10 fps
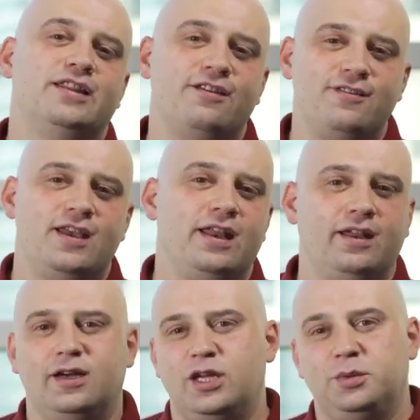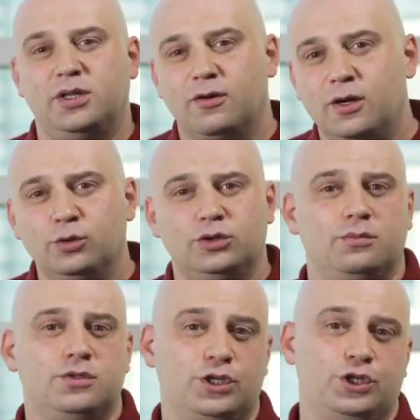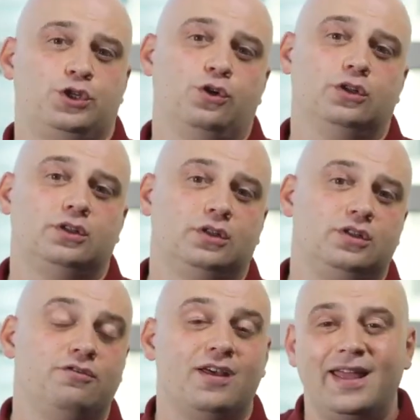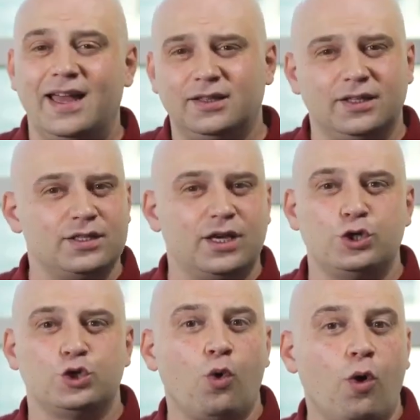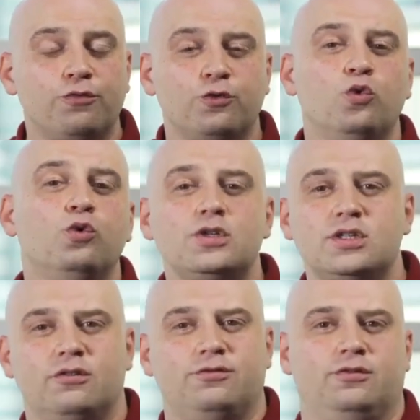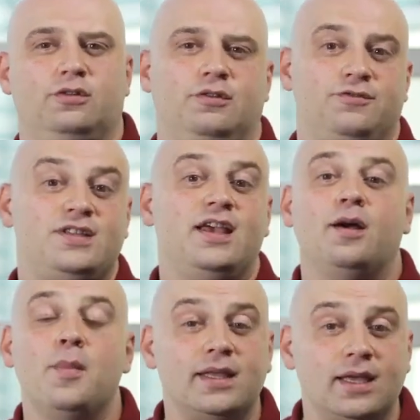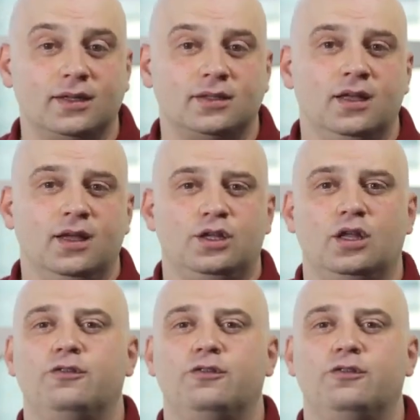The community has lost trust in cryptocurrencies due to surges in the rates of all coins.